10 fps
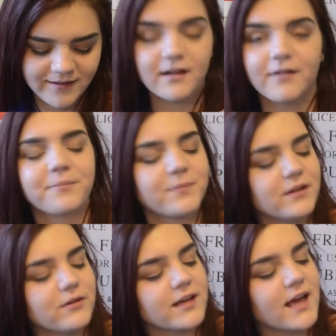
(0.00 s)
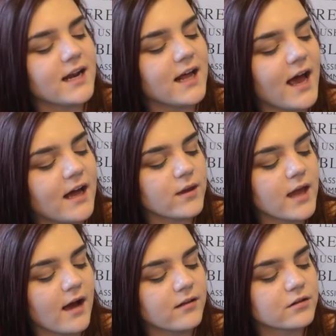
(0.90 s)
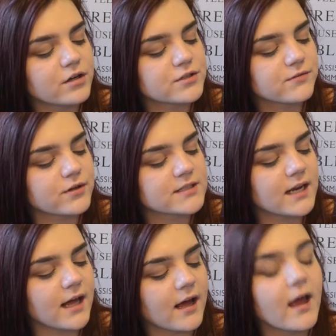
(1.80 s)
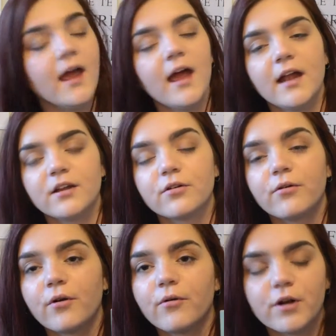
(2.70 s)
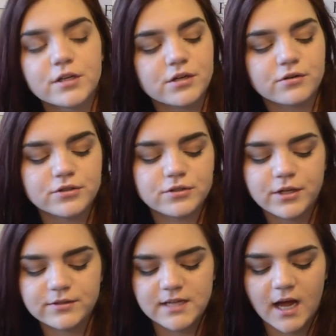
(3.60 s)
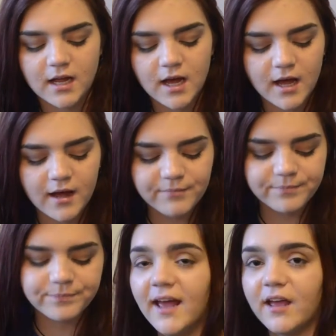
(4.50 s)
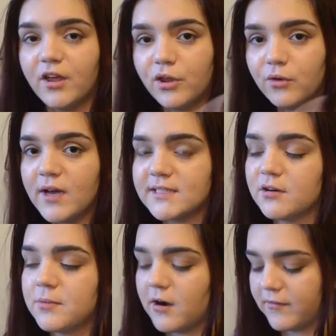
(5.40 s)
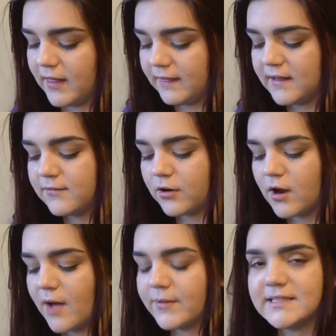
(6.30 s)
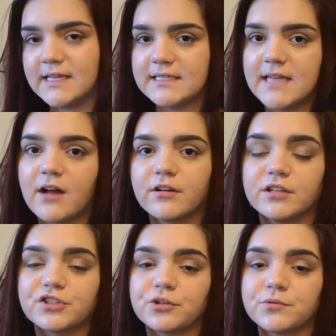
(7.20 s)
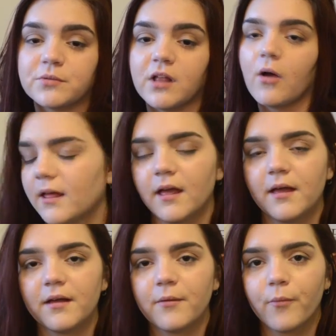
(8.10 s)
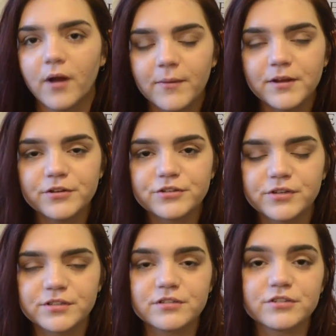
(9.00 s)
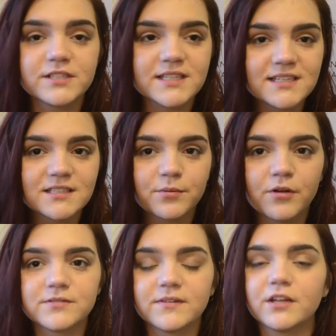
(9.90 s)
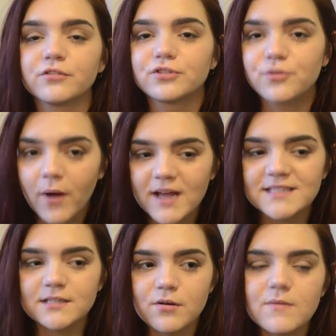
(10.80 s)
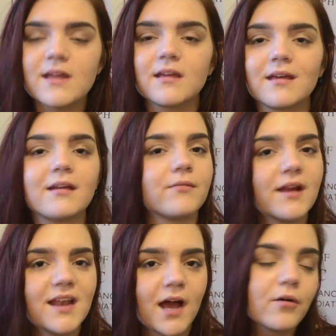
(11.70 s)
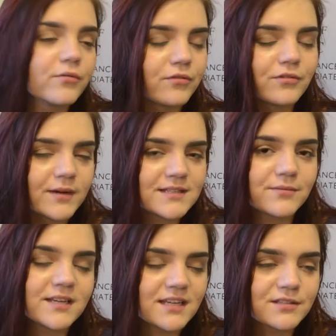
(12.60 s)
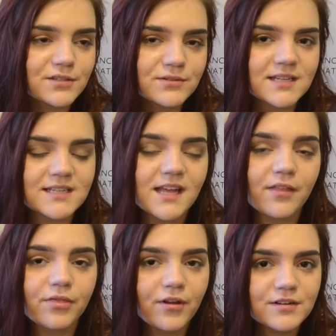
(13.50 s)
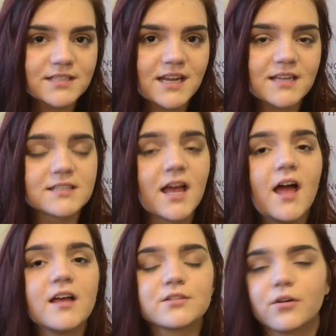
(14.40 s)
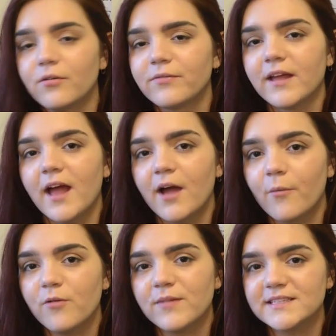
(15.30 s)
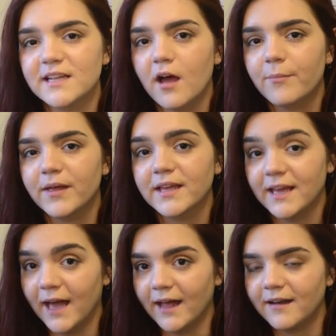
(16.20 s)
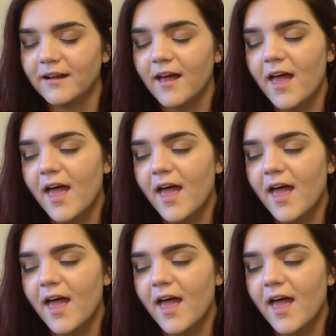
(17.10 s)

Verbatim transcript: Here, you can get it at calendars for today, and you can go to orangecirclestudios.com. Hey, you guys are a part of it. Leave your comments down in the description below. One of my New Year's resolutions is to post videos twice a week, and right now the twice a week is Tuesdays and Thursdays, so hopefully I won't mess it up again.